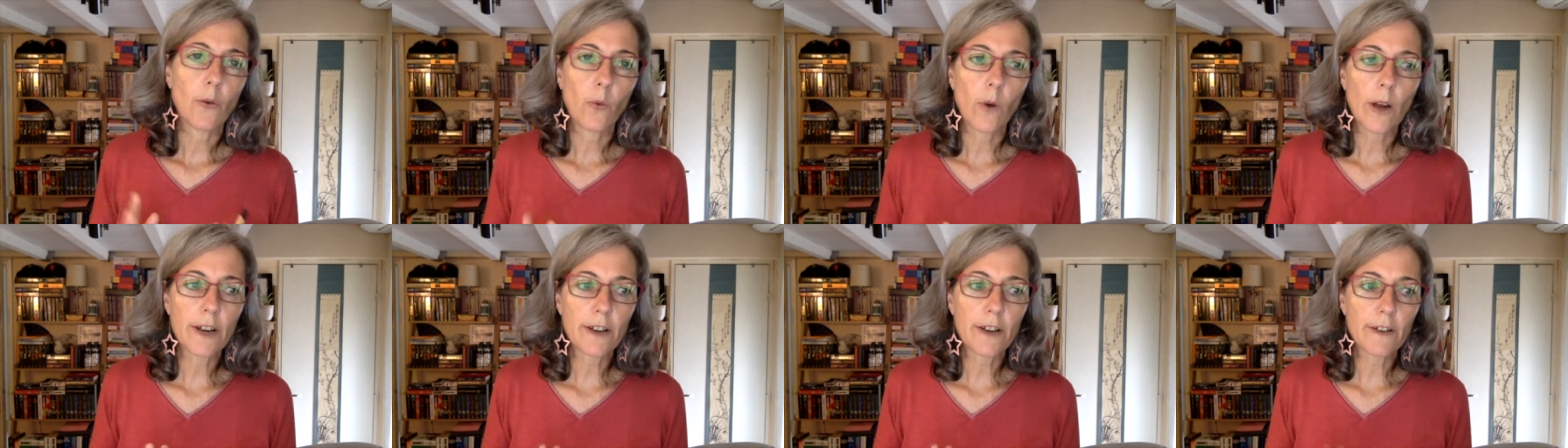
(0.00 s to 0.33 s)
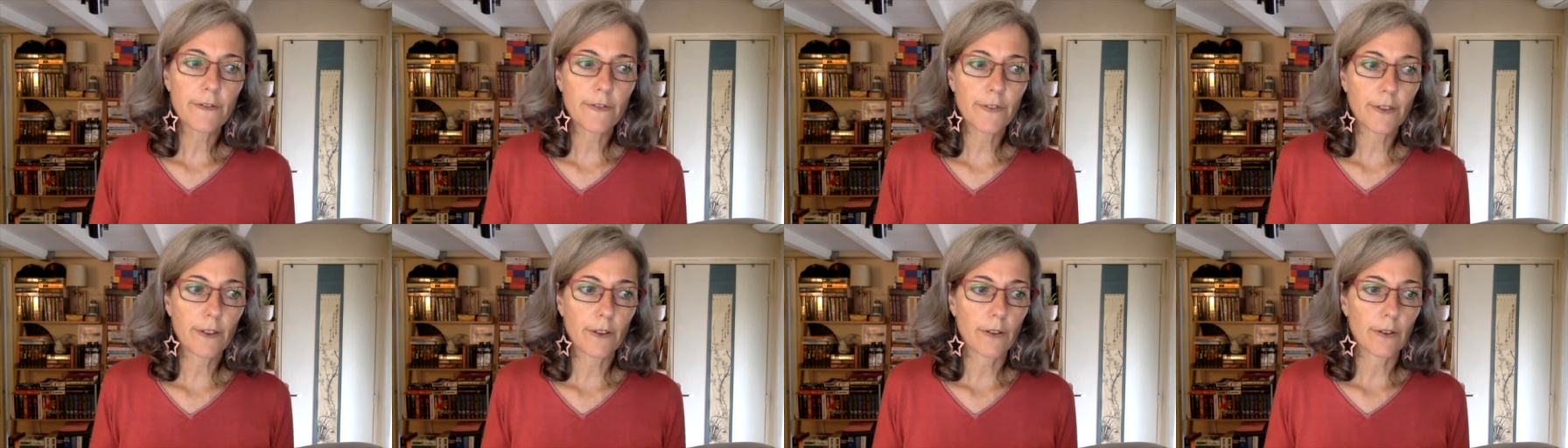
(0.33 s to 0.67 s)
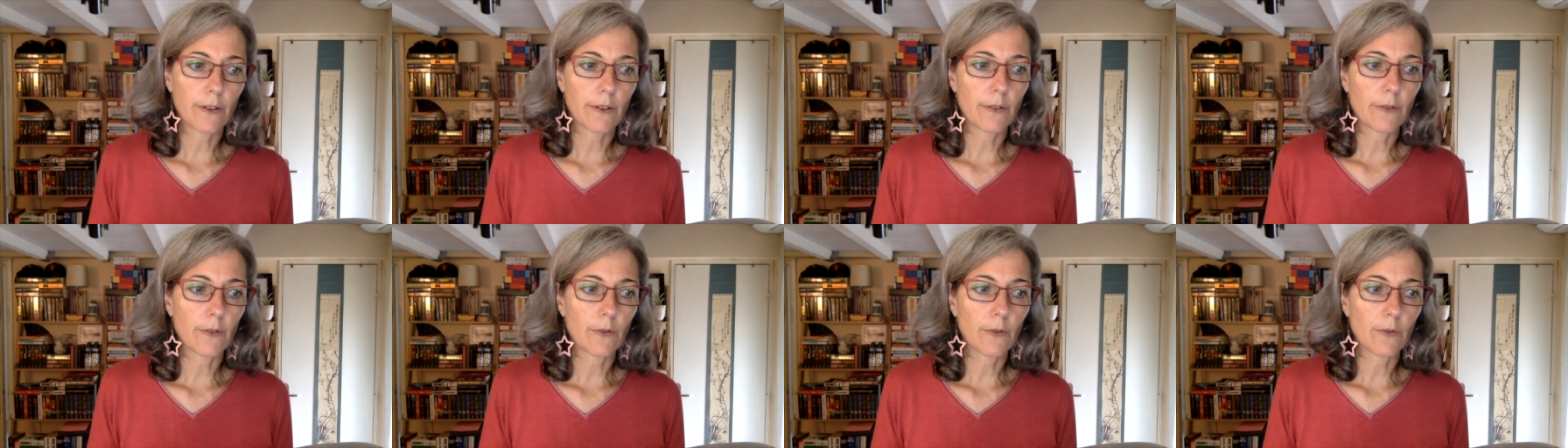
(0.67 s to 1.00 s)
one of
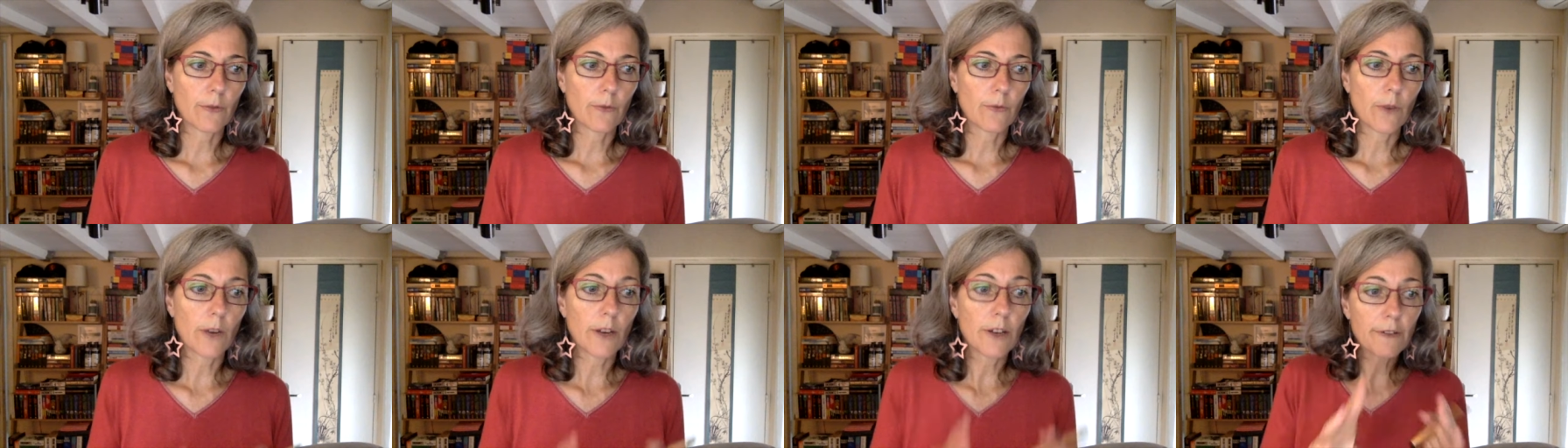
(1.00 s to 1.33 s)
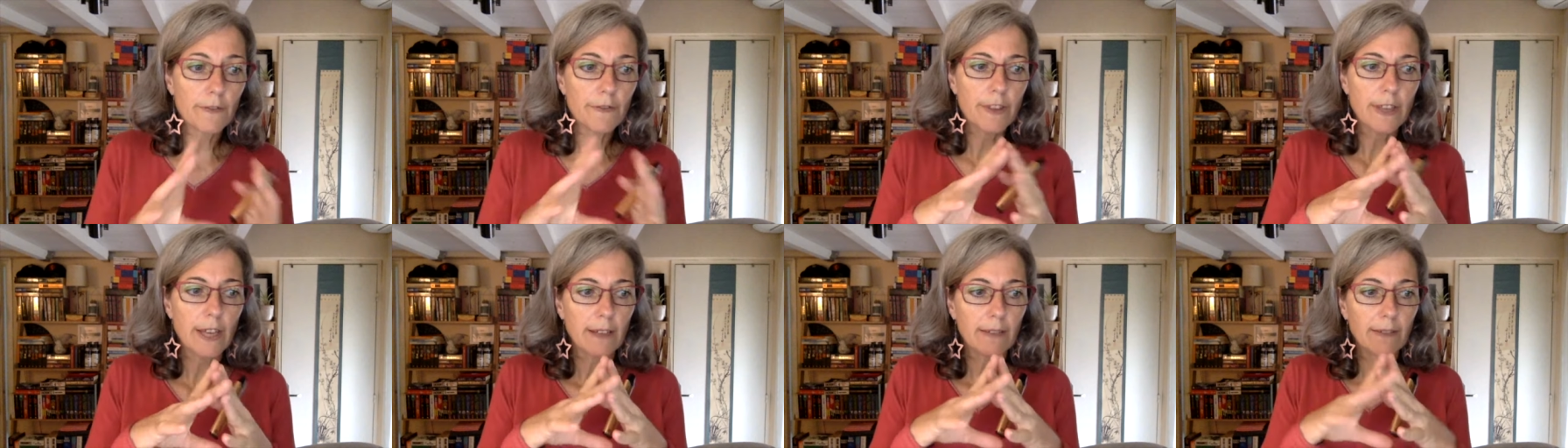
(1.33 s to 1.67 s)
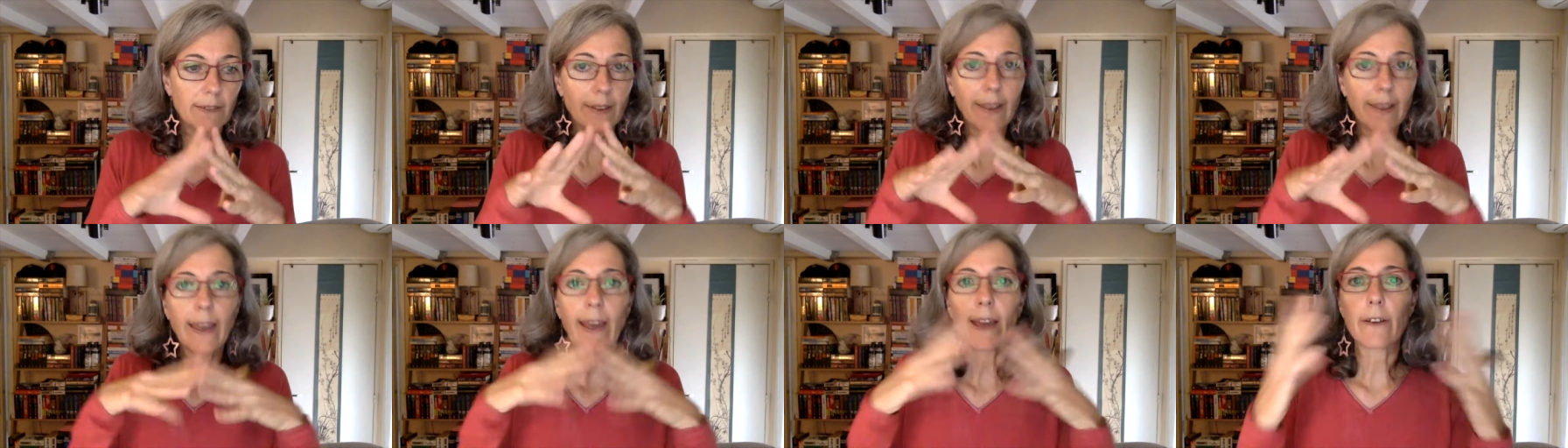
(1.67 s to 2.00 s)
the one of
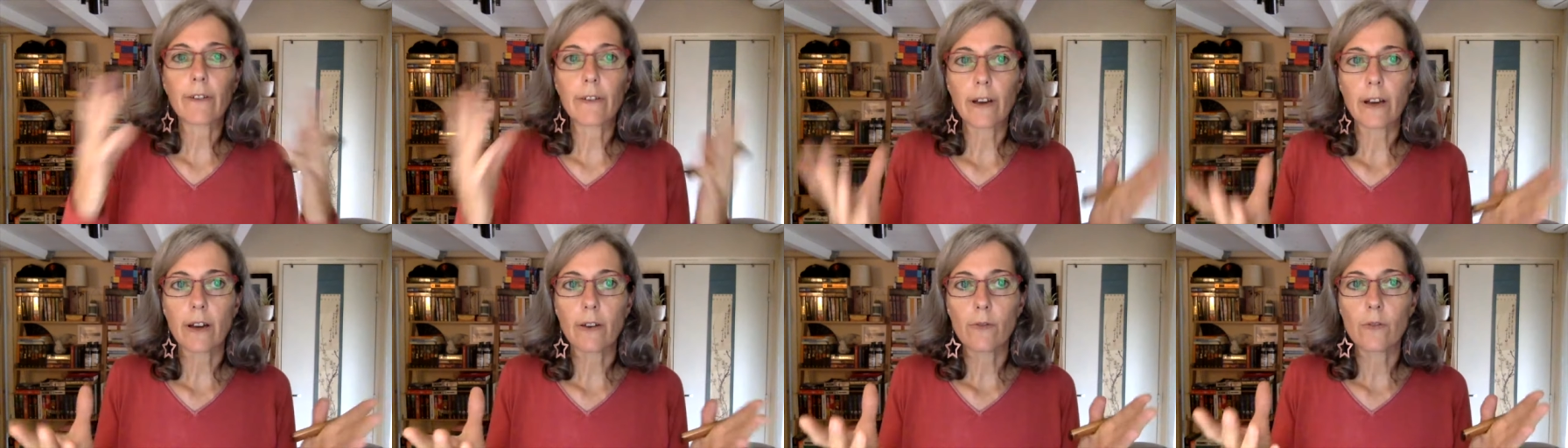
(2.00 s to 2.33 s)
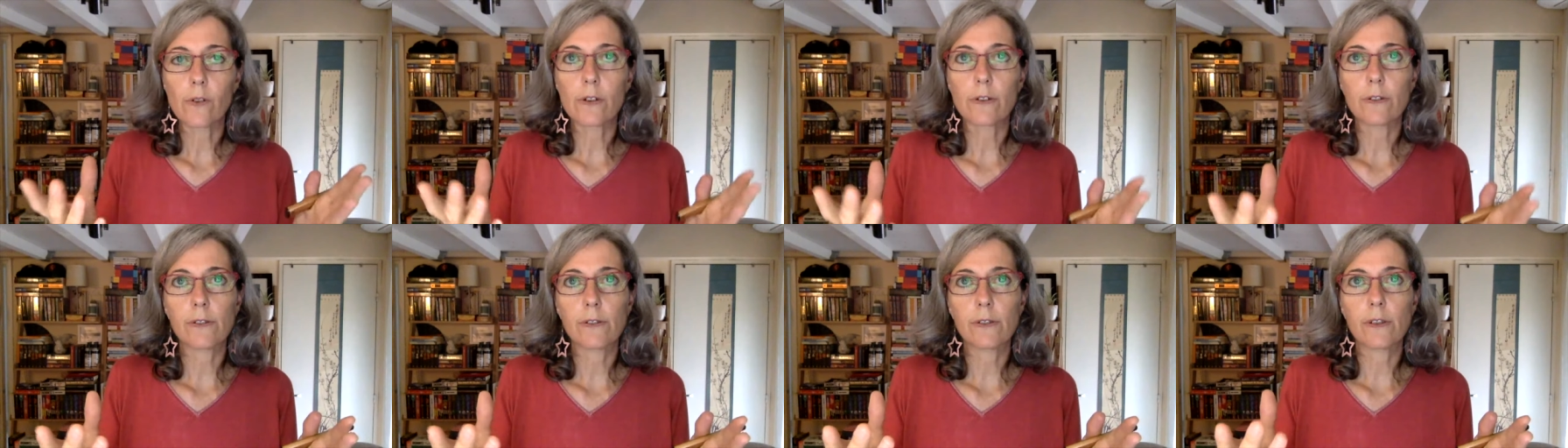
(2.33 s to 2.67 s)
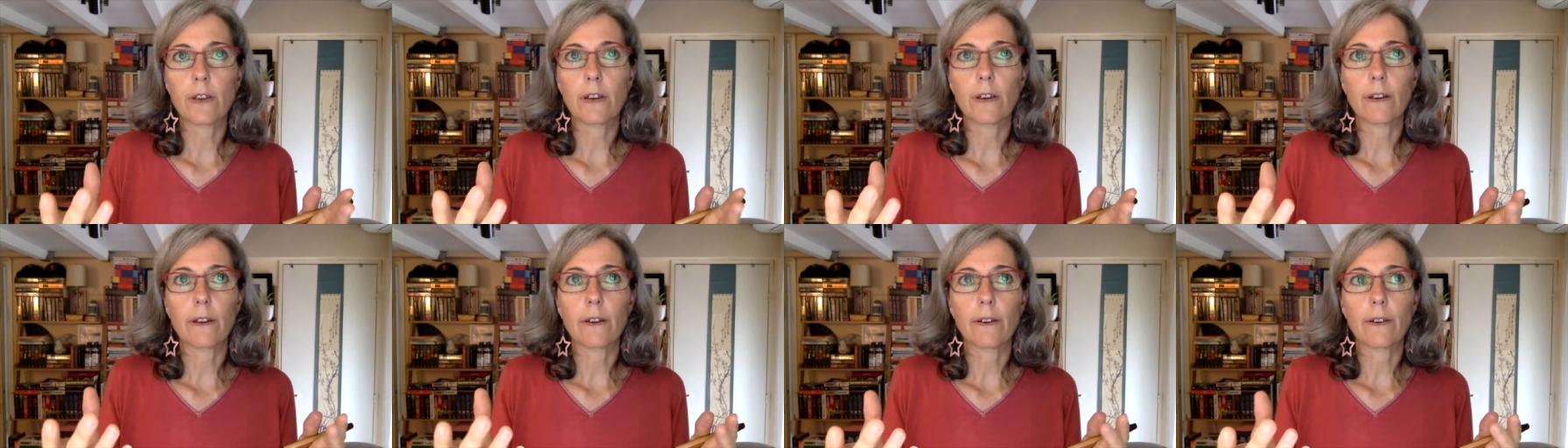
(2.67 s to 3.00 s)
that era was
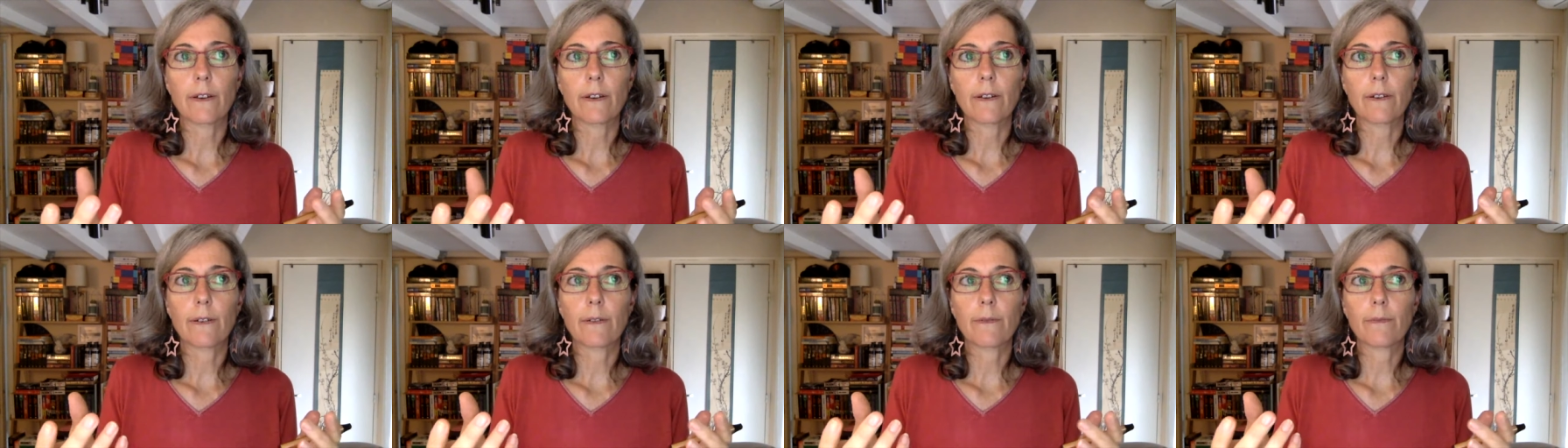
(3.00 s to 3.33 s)
uh,